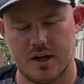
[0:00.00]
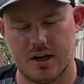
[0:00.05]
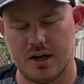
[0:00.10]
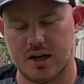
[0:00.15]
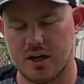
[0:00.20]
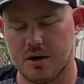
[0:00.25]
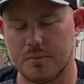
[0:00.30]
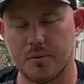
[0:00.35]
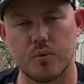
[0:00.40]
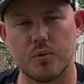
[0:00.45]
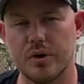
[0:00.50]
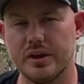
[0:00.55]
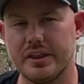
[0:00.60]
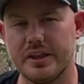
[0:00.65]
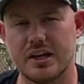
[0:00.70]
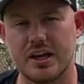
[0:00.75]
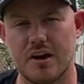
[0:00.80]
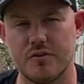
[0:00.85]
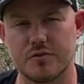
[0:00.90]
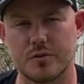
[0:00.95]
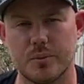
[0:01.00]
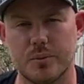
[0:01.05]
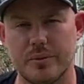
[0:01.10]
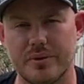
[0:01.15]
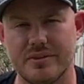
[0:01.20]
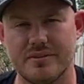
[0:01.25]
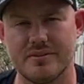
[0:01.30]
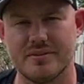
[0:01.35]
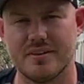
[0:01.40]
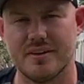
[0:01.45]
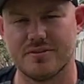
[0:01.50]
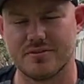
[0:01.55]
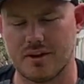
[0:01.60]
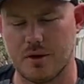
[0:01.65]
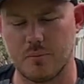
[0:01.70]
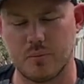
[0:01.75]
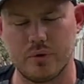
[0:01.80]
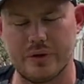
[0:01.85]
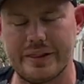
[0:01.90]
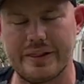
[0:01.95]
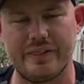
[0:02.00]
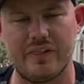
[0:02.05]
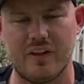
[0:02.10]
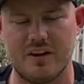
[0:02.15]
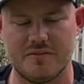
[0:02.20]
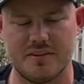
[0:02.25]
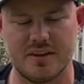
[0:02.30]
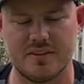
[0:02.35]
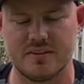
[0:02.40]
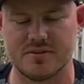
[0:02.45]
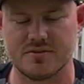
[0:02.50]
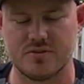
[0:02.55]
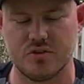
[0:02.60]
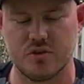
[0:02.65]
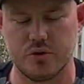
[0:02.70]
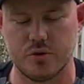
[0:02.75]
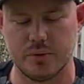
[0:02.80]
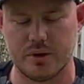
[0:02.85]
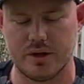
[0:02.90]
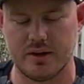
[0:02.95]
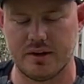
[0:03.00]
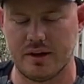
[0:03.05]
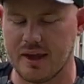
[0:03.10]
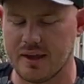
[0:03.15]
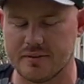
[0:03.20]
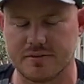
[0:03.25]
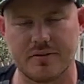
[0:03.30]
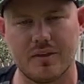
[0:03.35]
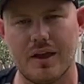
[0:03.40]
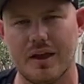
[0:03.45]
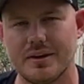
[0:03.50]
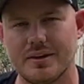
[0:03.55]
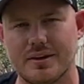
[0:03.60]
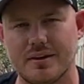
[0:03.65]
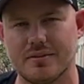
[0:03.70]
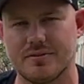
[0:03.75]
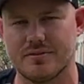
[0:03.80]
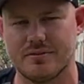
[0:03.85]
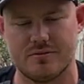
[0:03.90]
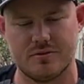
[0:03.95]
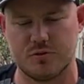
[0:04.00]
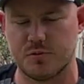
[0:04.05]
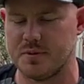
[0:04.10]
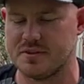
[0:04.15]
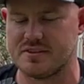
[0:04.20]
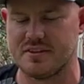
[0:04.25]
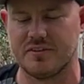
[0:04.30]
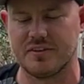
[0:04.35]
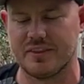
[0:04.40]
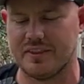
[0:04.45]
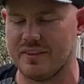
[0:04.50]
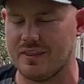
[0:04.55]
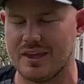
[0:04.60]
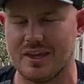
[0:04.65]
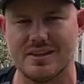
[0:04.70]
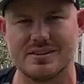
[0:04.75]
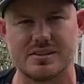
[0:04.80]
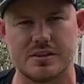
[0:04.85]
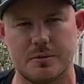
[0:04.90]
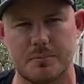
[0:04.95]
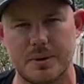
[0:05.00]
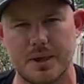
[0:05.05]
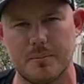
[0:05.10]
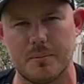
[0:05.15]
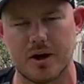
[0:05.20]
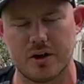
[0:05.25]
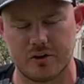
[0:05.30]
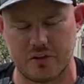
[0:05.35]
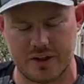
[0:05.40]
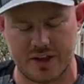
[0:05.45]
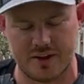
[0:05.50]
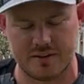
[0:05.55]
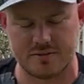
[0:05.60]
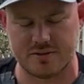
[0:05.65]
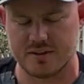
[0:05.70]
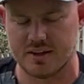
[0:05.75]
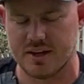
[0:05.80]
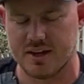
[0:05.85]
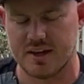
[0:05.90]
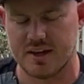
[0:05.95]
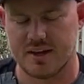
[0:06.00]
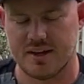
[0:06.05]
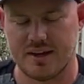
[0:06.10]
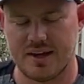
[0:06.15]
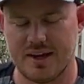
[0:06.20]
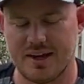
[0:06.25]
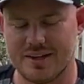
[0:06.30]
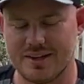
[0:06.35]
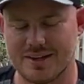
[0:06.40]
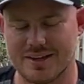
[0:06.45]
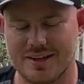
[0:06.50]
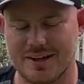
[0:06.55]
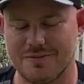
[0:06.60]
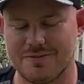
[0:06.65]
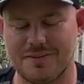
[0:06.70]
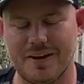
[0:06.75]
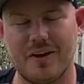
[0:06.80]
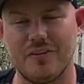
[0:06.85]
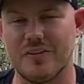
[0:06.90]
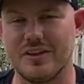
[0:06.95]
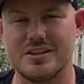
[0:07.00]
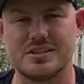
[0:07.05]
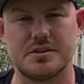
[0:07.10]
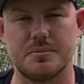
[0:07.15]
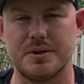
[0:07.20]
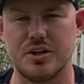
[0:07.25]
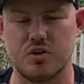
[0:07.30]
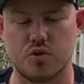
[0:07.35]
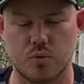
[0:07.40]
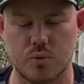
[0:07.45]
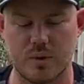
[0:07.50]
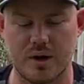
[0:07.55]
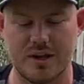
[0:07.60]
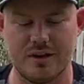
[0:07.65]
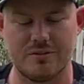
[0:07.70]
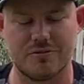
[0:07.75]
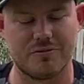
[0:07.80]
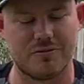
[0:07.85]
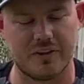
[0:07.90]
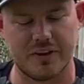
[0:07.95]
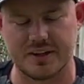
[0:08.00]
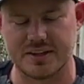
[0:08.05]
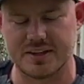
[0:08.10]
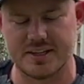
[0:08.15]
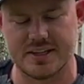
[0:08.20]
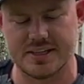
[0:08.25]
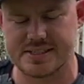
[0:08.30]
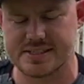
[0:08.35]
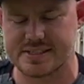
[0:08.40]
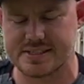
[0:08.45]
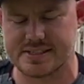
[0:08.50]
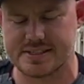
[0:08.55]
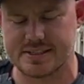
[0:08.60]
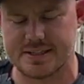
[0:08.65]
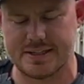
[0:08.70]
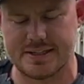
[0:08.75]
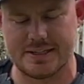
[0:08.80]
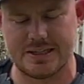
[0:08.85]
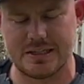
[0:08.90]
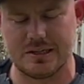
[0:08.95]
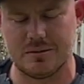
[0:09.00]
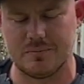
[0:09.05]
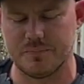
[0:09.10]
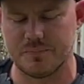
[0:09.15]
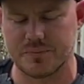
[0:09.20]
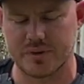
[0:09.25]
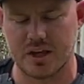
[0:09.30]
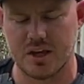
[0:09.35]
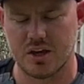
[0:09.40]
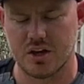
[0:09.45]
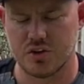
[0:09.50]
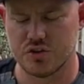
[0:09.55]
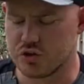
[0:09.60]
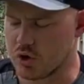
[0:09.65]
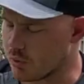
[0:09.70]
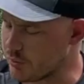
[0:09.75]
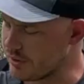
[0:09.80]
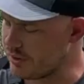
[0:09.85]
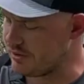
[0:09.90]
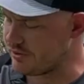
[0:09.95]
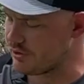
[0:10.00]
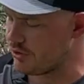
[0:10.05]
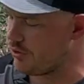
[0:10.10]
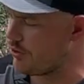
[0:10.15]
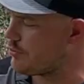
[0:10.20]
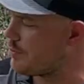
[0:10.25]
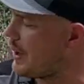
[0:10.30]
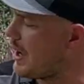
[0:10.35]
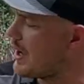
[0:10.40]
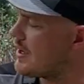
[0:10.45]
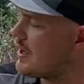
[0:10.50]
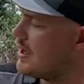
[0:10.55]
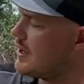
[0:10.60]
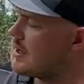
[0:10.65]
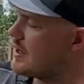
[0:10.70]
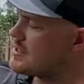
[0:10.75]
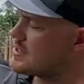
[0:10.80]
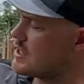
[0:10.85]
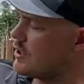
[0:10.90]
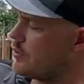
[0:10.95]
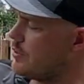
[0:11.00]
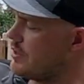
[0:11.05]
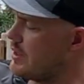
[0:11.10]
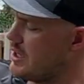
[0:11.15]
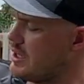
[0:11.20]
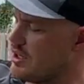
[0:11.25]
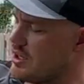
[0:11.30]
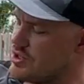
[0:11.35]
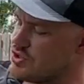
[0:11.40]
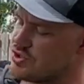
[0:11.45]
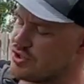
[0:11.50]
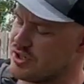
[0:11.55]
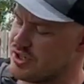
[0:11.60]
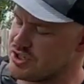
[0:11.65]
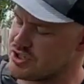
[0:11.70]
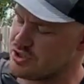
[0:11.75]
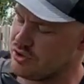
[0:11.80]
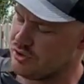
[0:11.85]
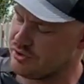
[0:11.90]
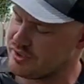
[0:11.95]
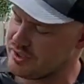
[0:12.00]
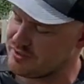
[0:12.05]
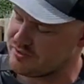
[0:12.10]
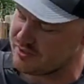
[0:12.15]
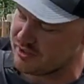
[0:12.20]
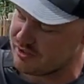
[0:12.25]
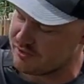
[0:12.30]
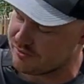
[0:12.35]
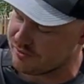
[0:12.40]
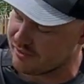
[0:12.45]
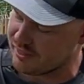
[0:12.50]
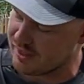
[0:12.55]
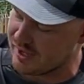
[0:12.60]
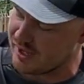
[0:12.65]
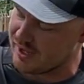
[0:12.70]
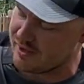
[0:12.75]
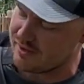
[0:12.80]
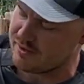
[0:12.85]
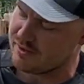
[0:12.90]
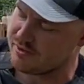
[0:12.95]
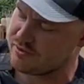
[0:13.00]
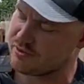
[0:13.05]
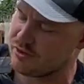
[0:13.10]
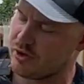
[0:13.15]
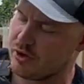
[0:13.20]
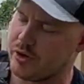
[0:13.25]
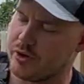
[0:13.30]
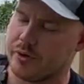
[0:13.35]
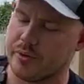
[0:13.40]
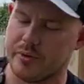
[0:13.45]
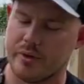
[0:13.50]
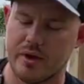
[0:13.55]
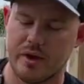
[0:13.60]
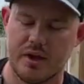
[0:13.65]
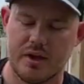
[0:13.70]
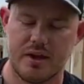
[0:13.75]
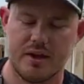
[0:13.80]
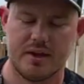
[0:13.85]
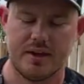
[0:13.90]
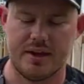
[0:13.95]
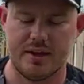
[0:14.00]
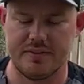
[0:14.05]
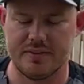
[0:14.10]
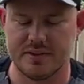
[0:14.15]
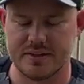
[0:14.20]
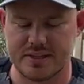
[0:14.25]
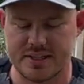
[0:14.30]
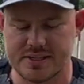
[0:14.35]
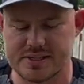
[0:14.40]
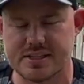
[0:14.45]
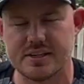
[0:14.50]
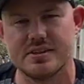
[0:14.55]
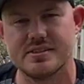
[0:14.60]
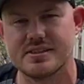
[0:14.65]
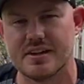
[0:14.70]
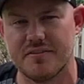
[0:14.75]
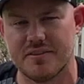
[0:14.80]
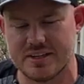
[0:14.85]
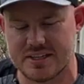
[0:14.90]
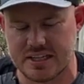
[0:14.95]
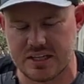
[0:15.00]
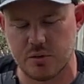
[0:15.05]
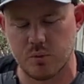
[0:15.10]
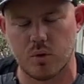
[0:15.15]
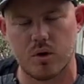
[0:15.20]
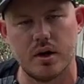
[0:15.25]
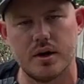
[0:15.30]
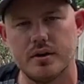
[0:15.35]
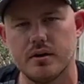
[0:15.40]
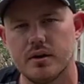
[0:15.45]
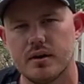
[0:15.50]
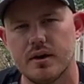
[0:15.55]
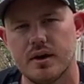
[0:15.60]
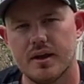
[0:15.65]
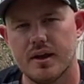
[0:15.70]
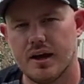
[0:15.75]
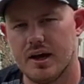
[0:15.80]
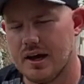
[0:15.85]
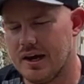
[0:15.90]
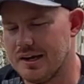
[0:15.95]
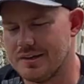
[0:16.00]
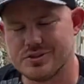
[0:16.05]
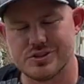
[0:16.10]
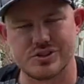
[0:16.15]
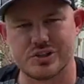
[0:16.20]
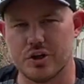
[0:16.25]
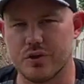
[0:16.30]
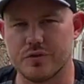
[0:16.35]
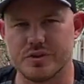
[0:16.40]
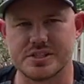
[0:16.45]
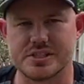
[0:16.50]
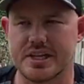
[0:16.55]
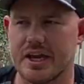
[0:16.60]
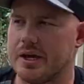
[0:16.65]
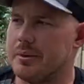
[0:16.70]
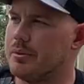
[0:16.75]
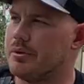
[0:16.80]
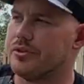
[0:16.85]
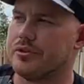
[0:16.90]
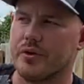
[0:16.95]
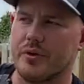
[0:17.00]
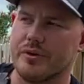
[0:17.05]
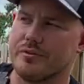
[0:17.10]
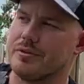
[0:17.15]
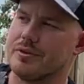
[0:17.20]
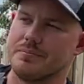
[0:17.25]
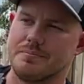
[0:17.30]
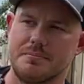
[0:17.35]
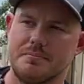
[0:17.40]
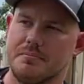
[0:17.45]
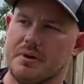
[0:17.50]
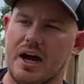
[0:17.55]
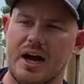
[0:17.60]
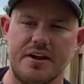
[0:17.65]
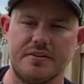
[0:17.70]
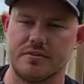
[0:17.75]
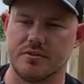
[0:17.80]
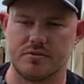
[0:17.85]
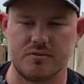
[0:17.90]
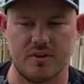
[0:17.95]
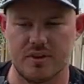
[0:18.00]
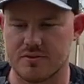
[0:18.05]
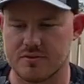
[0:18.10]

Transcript: But really comfortable with these discs. I'm really loving this new Ace line disc, specifically these and the P Model S, and have found these to be great flick discs. Don't really throw those backhand. I stick with the traditional D series for that. So in the D series, I have a D1, just overstable, throw it for hyzers.